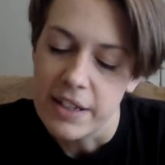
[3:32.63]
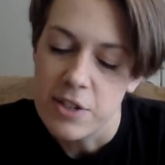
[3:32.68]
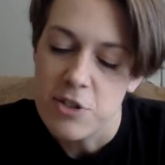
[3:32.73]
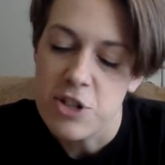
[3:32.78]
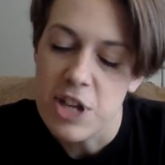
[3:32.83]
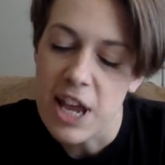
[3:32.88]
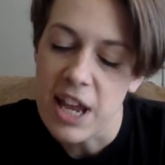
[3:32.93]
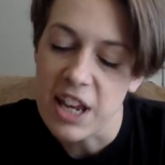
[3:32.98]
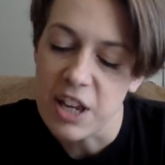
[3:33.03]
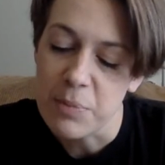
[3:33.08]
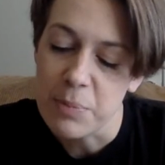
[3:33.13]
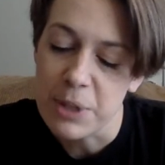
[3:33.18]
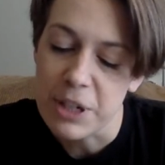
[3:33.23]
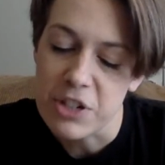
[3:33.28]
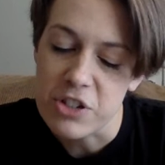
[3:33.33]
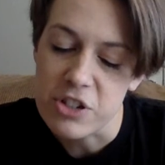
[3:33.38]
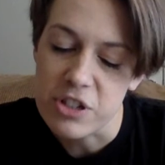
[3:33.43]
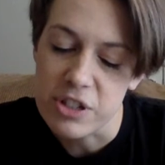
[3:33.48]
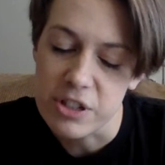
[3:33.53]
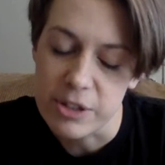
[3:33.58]
Jane
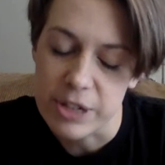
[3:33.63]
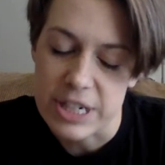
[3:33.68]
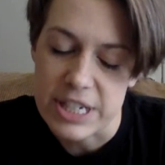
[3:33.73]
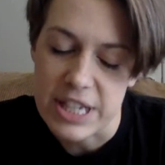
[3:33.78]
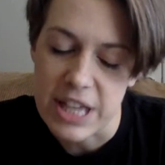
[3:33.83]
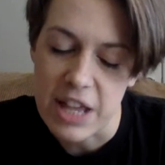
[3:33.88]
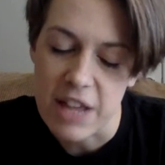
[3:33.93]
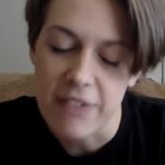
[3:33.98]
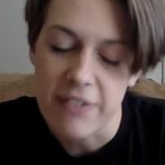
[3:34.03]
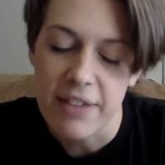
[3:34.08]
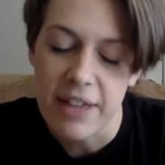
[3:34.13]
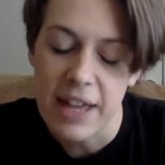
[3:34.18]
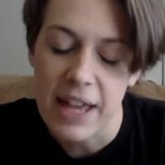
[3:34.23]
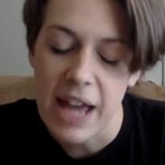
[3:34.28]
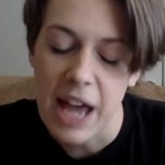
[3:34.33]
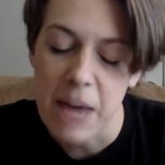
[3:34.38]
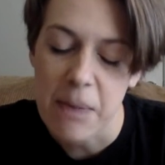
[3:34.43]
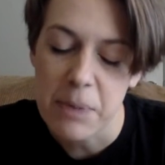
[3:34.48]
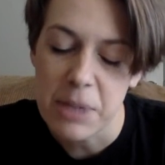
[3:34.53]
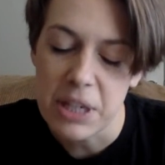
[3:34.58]
pictured to herself a
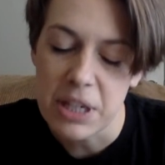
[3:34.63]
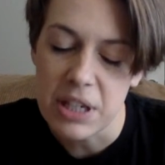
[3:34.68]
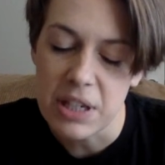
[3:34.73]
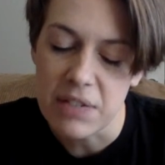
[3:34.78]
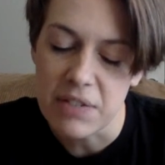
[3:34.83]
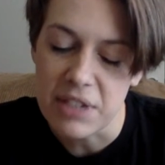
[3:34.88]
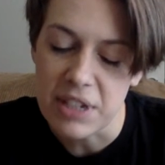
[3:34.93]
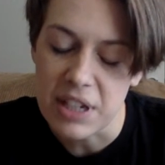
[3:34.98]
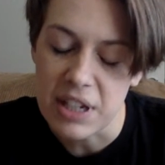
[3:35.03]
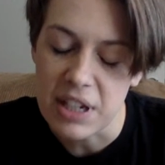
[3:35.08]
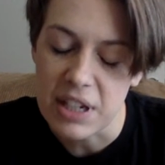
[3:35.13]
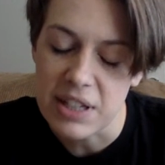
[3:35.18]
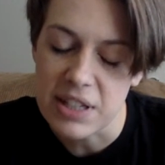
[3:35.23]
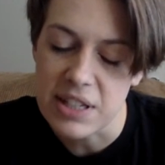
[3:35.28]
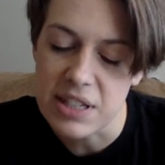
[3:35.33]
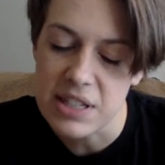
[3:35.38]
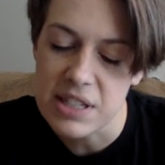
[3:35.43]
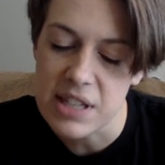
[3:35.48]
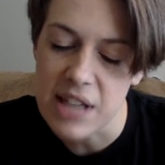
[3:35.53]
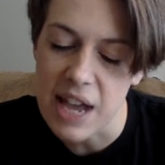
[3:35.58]
happy evening in the
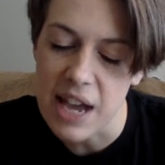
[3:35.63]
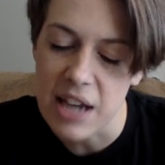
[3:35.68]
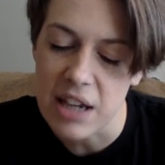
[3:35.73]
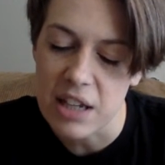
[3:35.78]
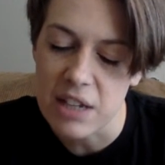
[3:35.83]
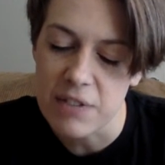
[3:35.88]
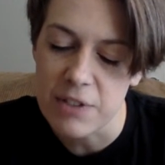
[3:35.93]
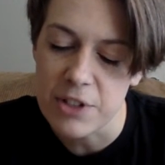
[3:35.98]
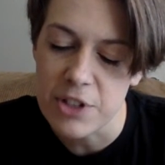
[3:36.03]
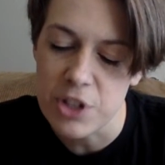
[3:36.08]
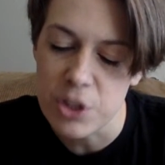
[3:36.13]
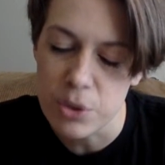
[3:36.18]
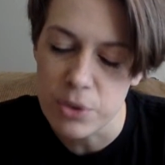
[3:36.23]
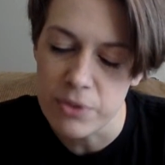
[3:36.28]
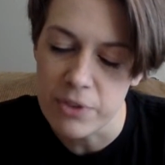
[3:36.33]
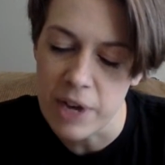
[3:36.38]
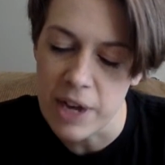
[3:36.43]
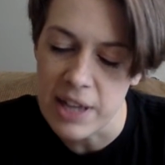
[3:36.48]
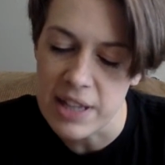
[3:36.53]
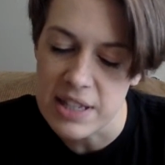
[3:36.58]
society of her two
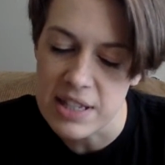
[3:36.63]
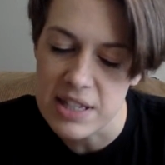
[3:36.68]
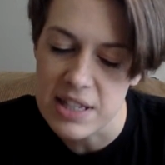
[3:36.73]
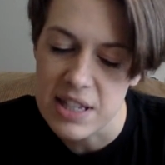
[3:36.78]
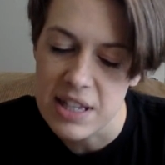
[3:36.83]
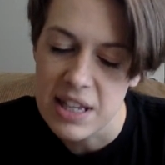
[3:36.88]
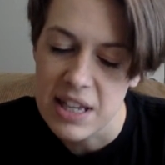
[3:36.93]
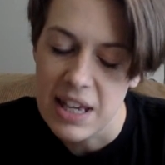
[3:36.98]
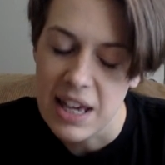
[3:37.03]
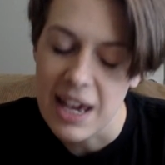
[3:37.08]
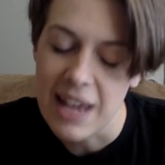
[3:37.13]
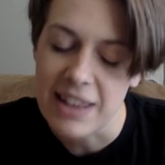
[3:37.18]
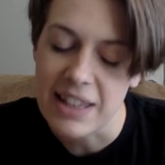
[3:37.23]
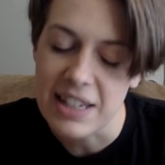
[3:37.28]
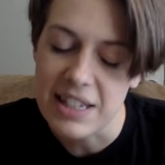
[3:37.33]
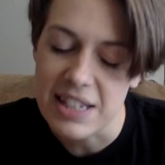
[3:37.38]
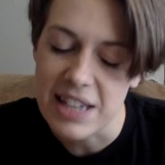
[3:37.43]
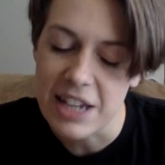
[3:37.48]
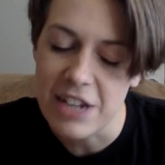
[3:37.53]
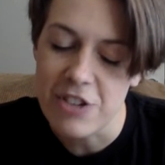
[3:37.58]
friends, and the
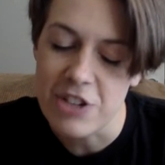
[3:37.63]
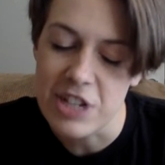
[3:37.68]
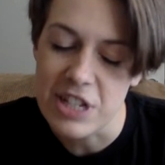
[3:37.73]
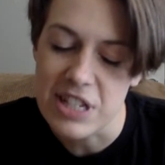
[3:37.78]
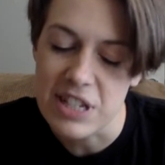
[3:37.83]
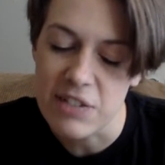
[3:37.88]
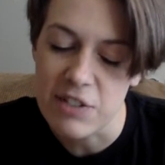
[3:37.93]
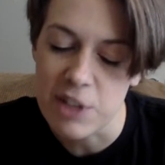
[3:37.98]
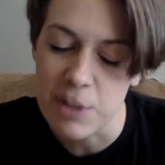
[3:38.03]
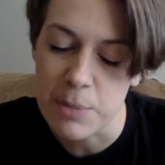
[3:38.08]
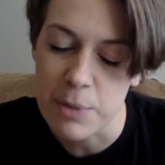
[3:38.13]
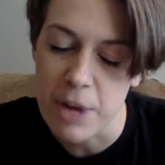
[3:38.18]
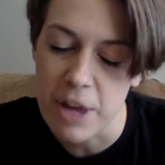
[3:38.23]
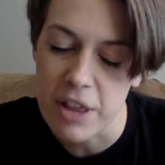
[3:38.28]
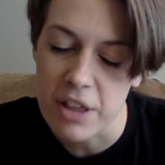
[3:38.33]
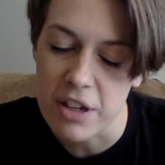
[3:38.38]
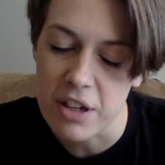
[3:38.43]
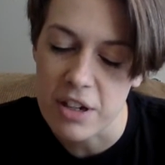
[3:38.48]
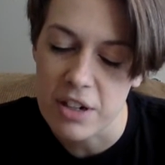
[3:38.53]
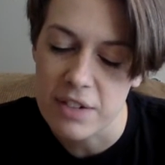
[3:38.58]
attentions of their
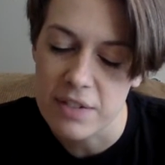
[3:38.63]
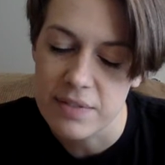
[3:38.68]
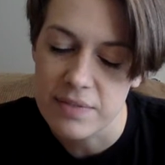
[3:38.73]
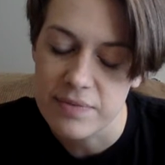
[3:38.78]
brother.